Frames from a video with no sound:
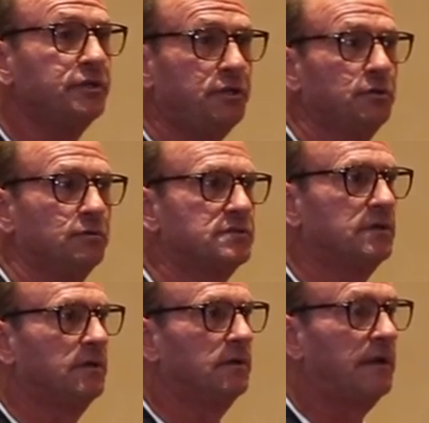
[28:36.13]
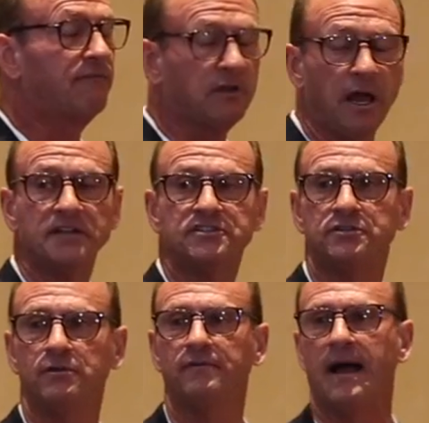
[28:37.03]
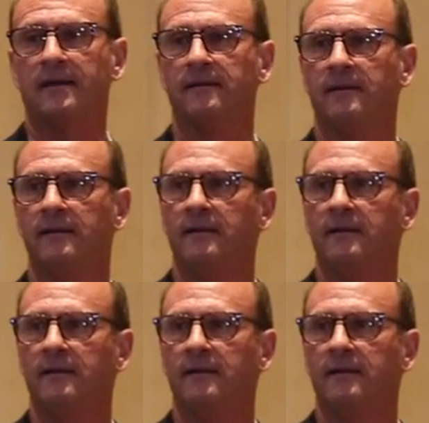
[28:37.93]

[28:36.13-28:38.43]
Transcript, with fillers: to use. And I have clients that do that.